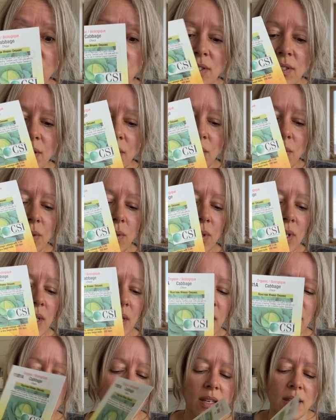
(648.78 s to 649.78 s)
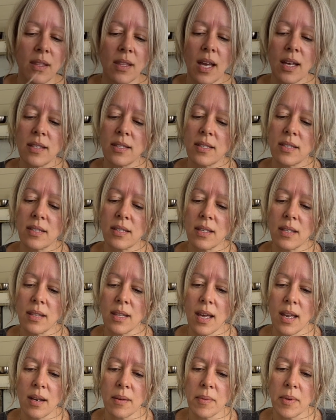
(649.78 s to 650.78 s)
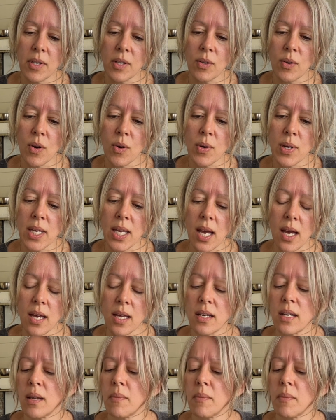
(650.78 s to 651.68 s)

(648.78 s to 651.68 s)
So that I'm going to grow again.